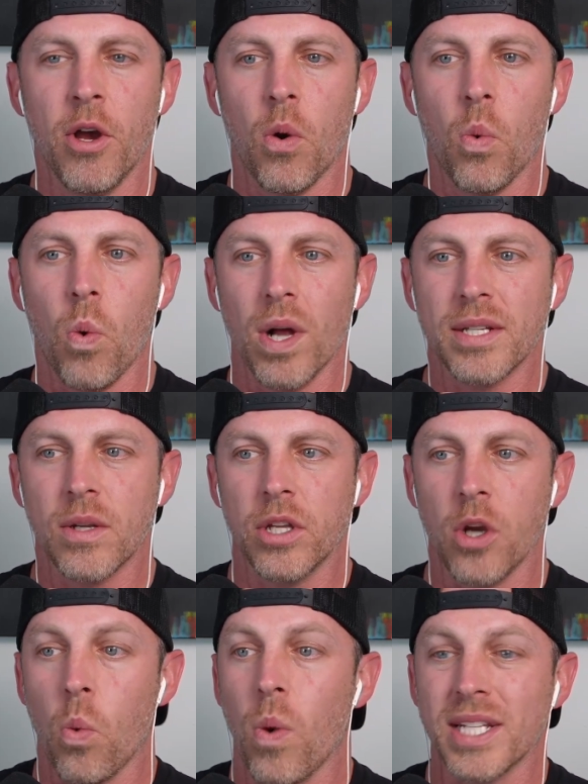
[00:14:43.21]

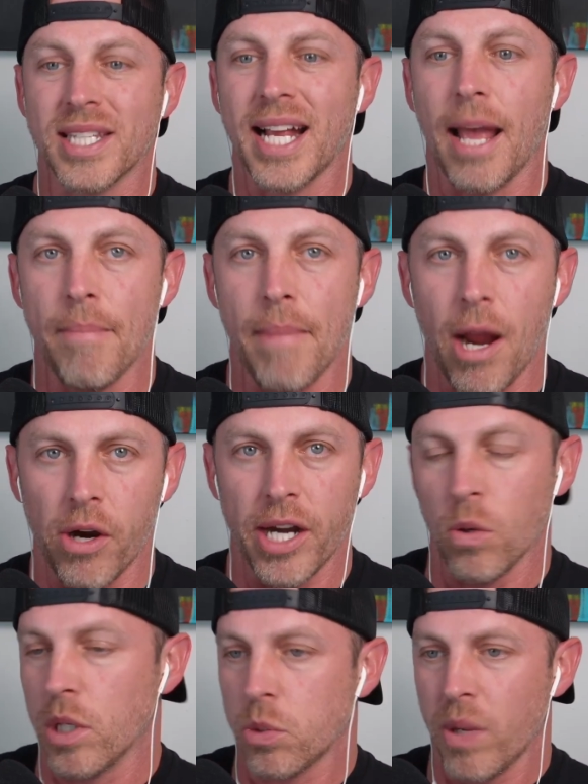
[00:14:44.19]
once I get married,
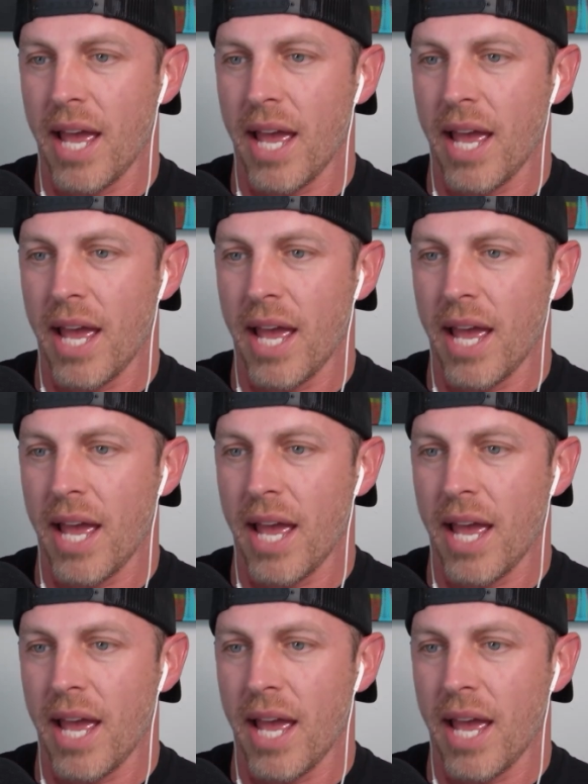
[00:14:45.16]
once we